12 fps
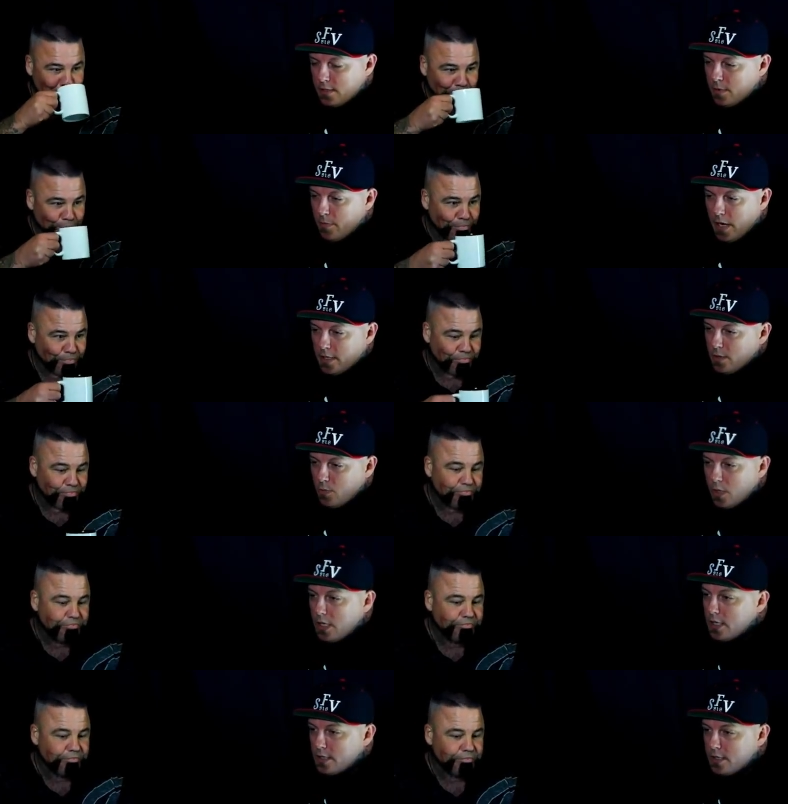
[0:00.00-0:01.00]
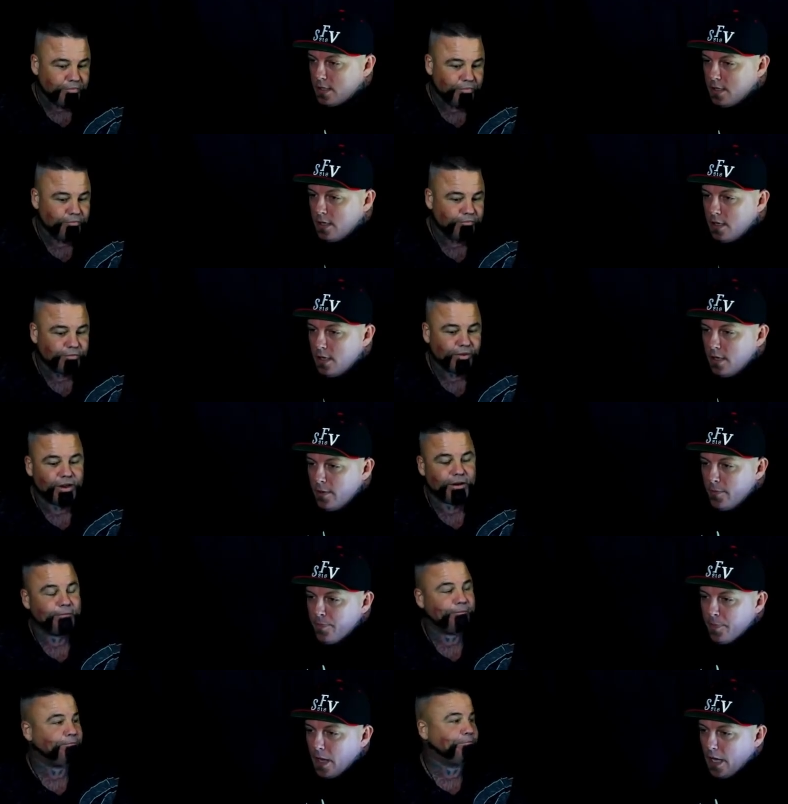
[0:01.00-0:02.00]
Speaker 1: and Suboxone was,
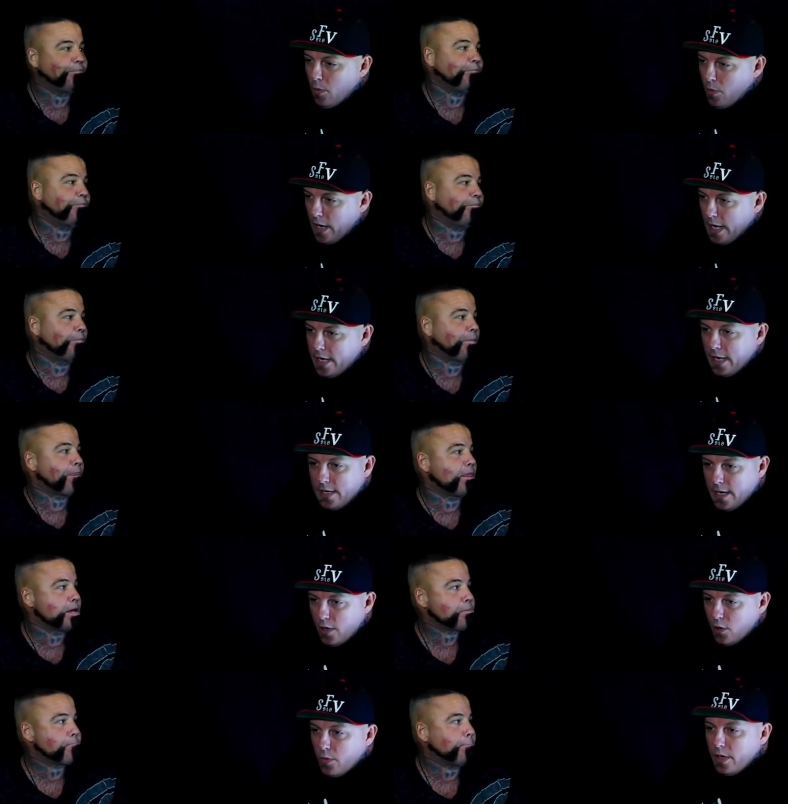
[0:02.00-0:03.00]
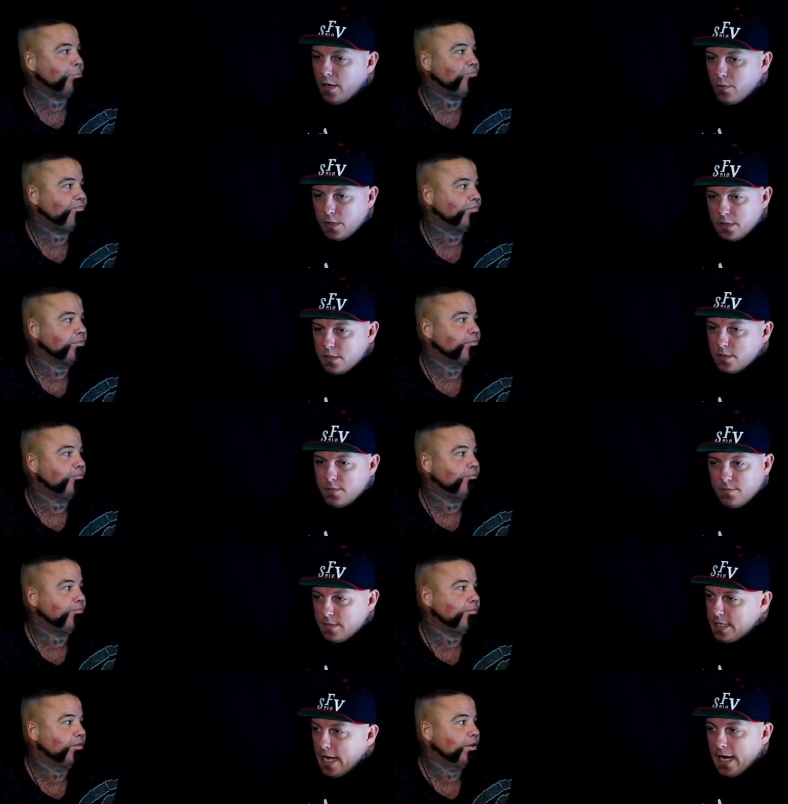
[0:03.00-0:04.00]
and when I kicked heroin, it was
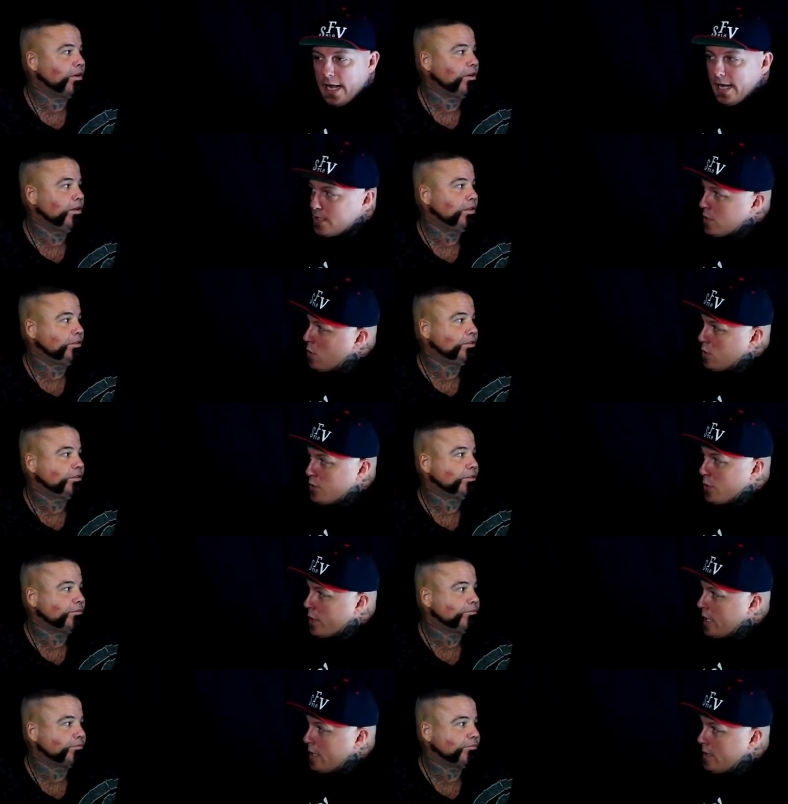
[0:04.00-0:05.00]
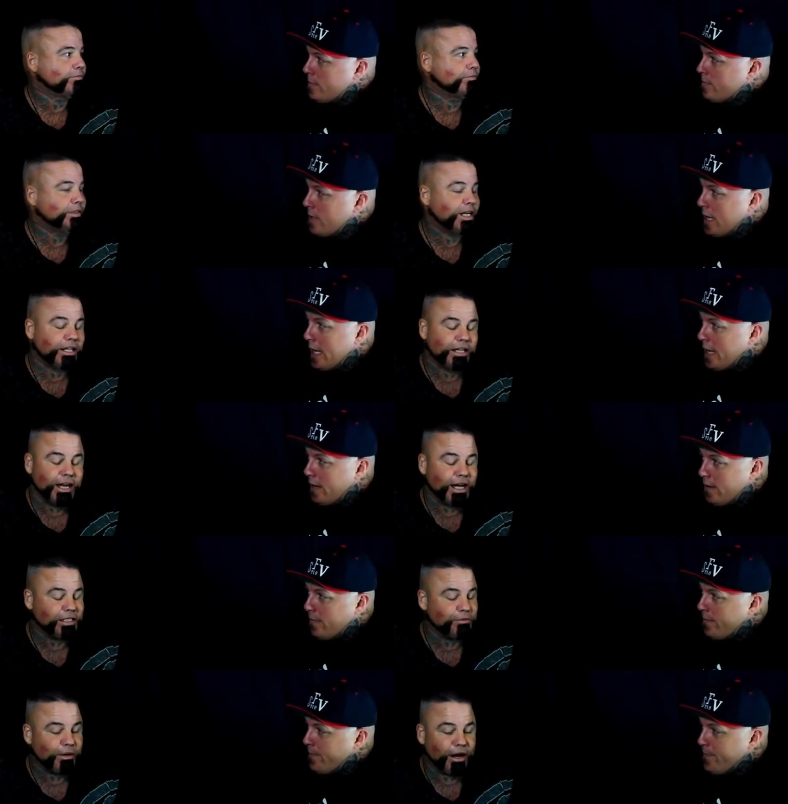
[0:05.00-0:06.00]
dead ass cold turkey. Nothing and
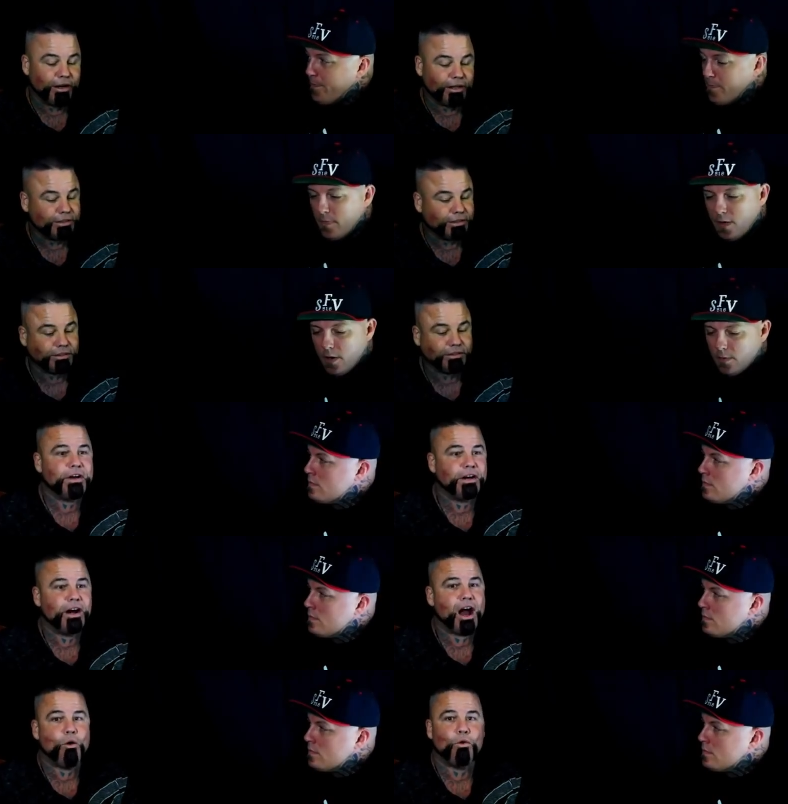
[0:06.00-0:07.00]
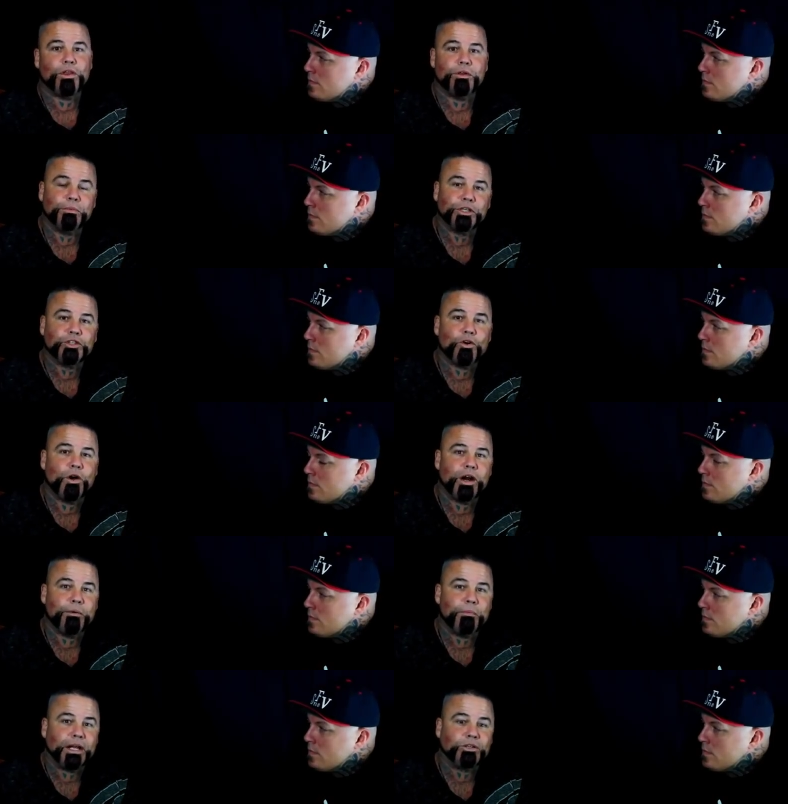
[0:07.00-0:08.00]
nice
Speaker 2: about it. No. Figured out where the
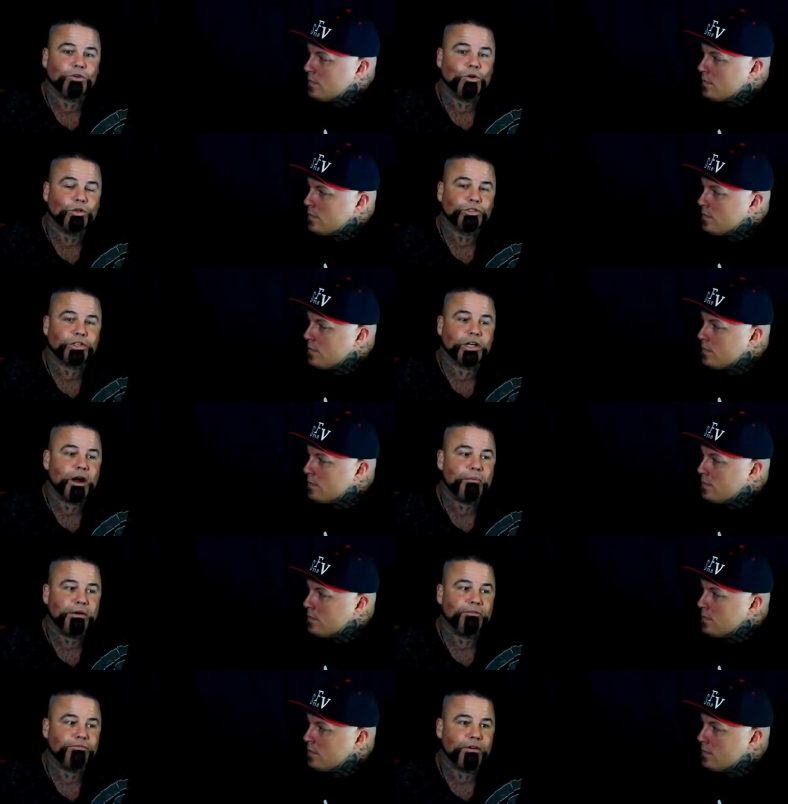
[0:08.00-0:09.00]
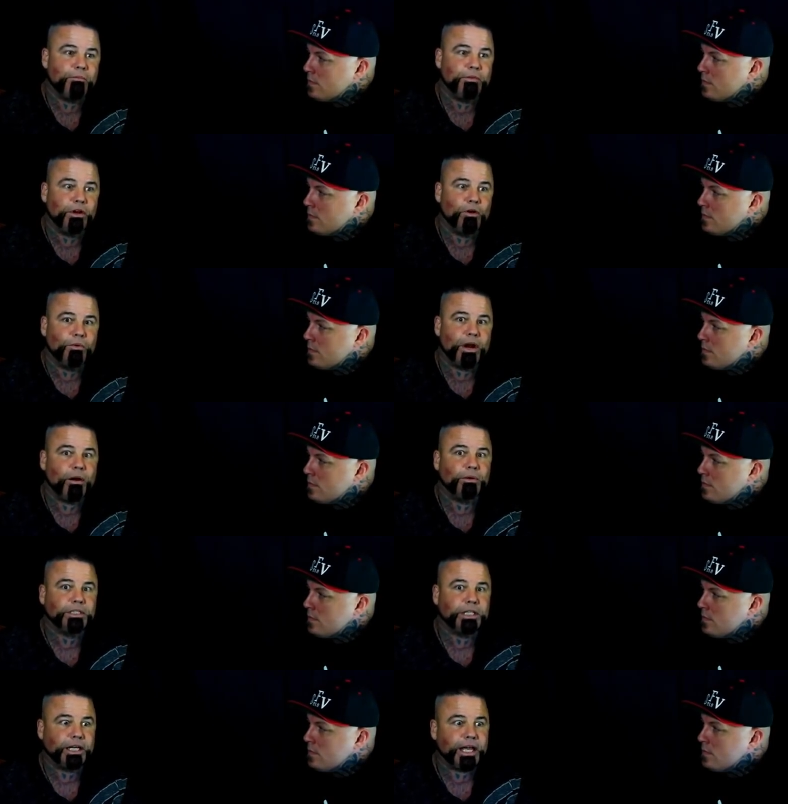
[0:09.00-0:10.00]
majority of my trolls are coming from. You know, when I
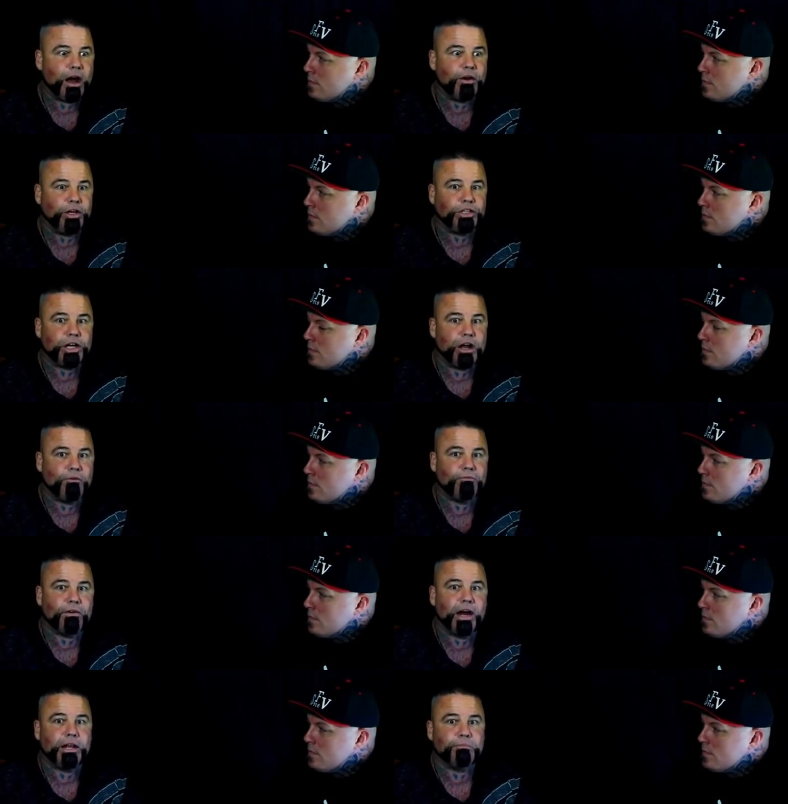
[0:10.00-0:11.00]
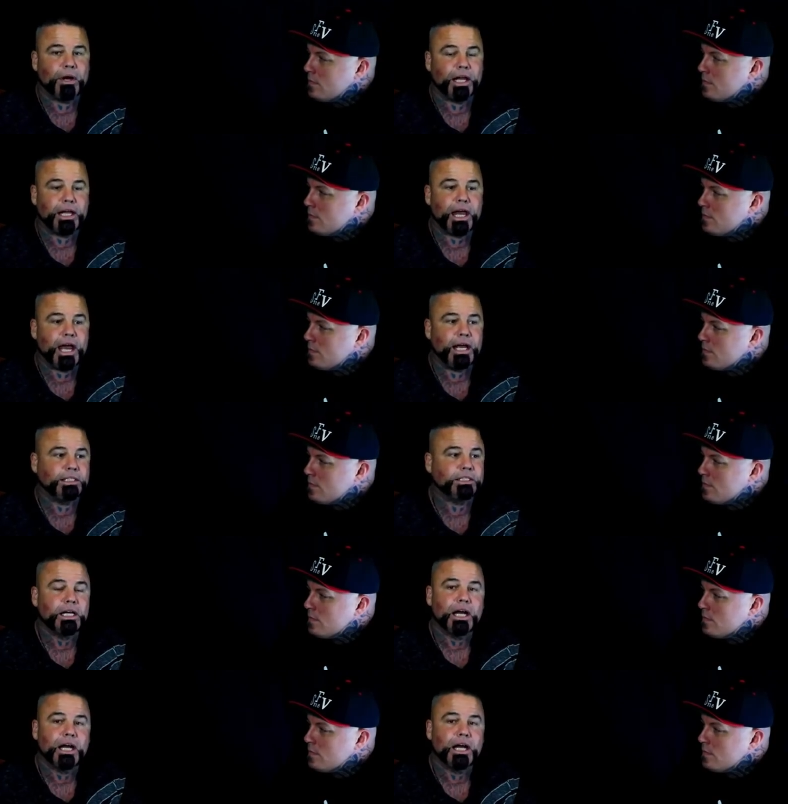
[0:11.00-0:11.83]
was in the county jail fighting my case,